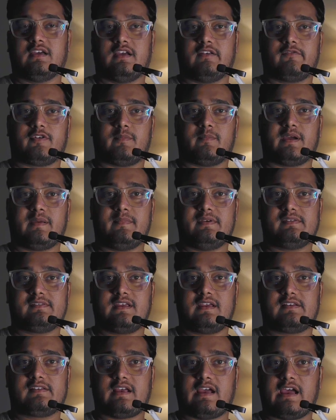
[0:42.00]
And from my
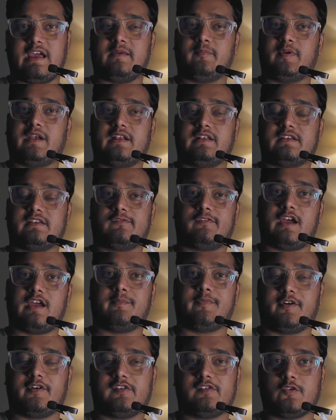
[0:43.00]
mistakes, I bring these
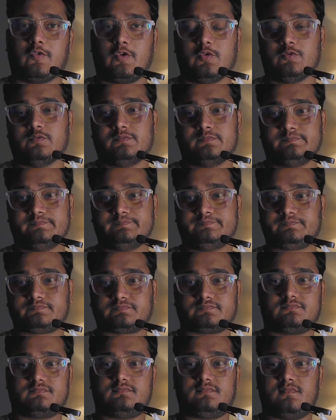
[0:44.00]
5 points to you.
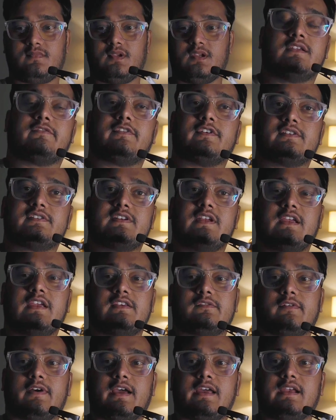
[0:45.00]
The first thing
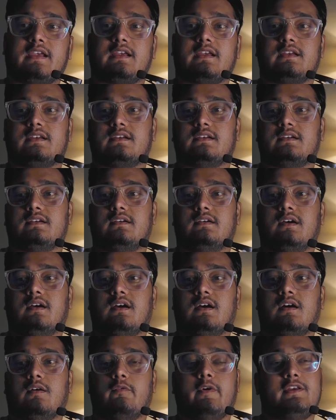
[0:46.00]
is wiring.
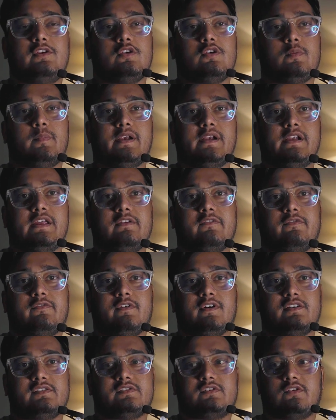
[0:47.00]
When you are building
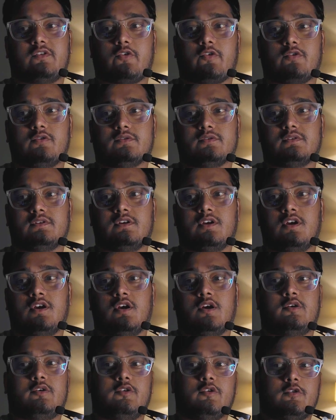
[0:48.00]
first drone,
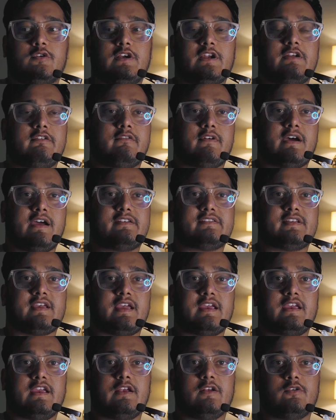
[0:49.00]
don't leave wires
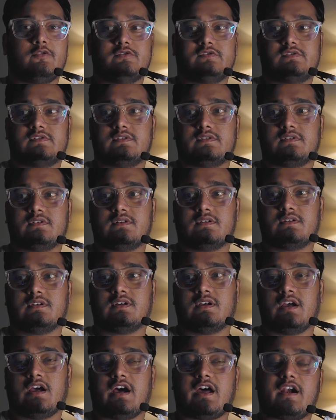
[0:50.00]
hanging loose
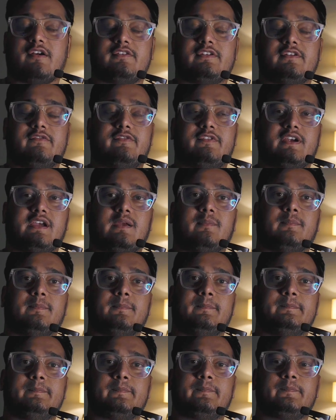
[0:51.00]
around the frame.